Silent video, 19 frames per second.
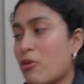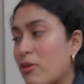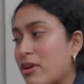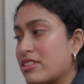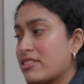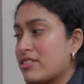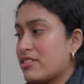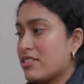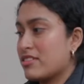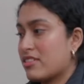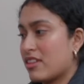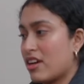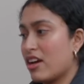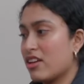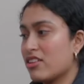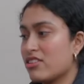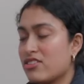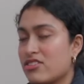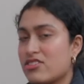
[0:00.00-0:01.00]
going to
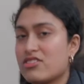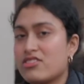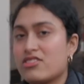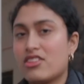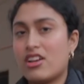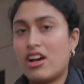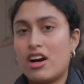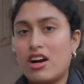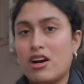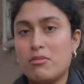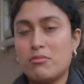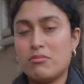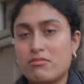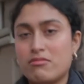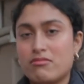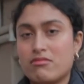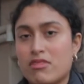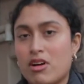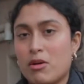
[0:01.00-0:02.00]
discuss
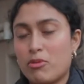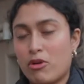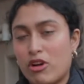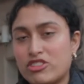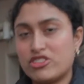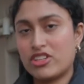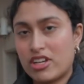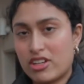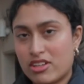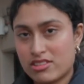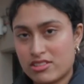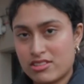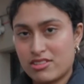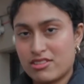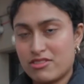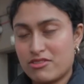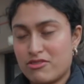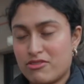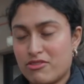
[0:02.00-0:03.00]
um, a project
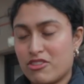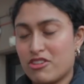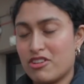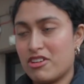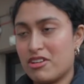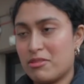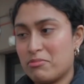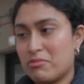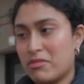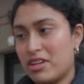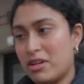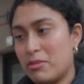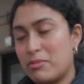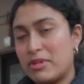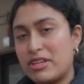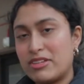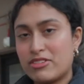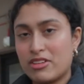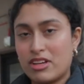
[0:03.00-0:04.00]
for an
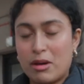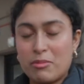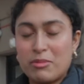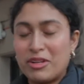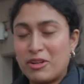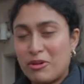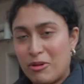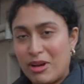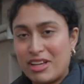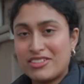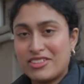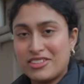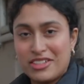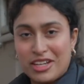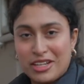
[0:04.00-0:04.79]
amino acid